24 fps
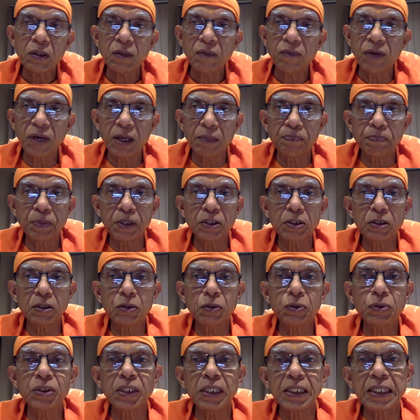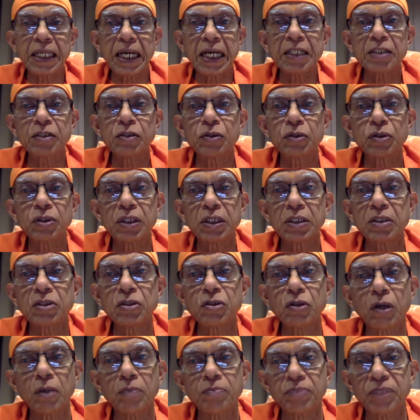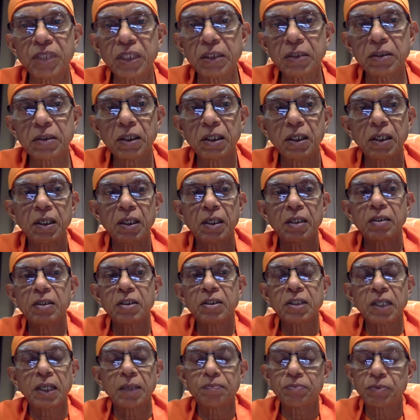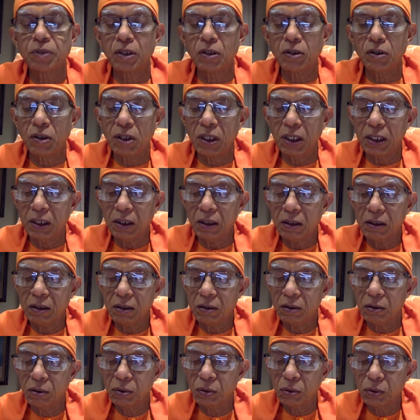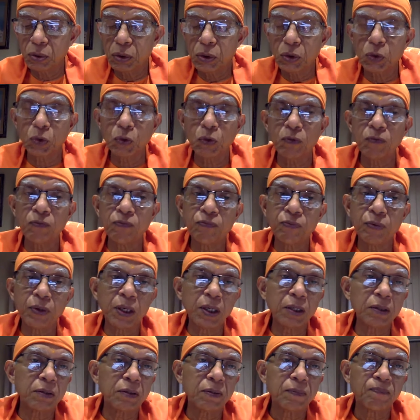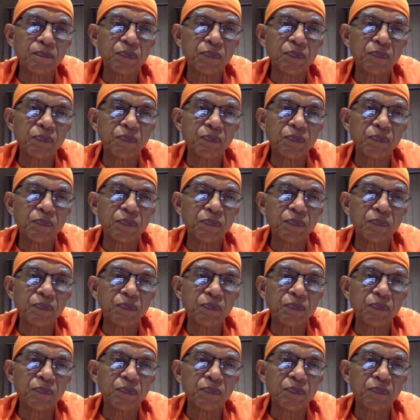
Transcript: for a person who is attached to sense objects, there's absolutely no scope for